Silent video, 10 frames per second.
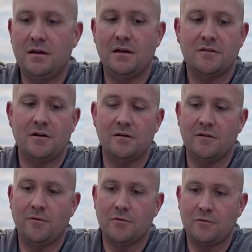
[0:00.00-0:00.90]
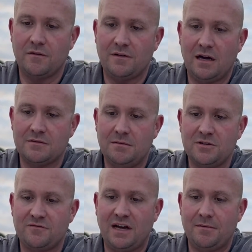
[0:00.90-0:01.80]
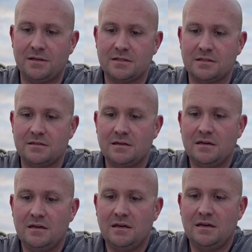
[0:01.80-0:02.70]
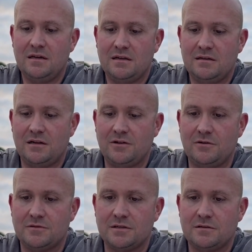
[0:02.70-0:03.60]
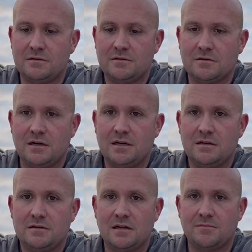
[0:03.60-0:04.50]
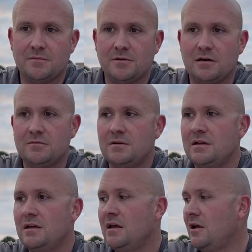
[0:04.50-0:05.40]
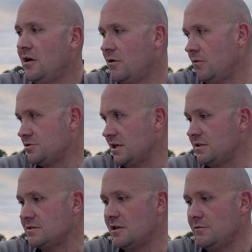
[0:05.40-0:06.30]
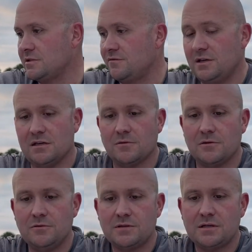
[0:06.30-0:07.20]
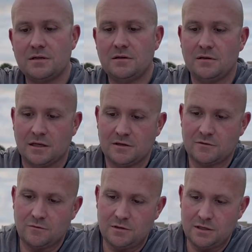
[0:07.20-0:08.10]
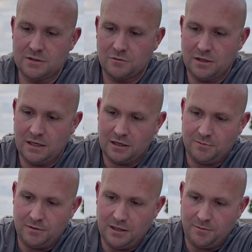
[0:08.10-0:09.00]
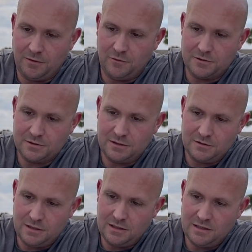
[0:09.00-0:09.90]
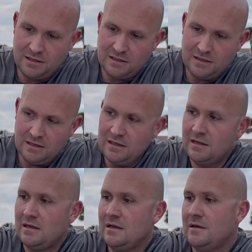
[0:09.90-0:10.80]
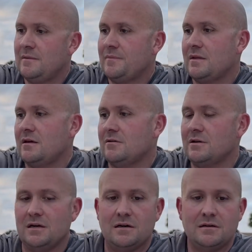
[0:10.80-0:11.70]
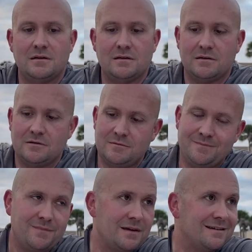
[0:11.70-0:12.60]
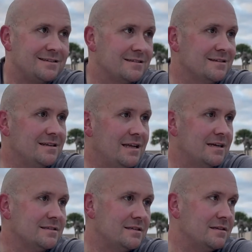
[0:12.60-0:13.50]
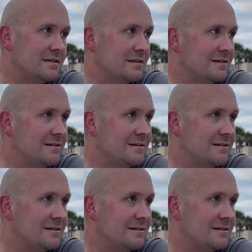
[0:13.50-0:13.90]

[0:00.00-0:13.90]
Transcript: It's currently 4:25, so I'm just 5 minutes in. Not a huge deal, right? Not a big problem. We'll check these other ones. If any of them are loose, like this one was, we'll add a couple neoprene washers under it. Oh yeah, oh, it just got nasty again.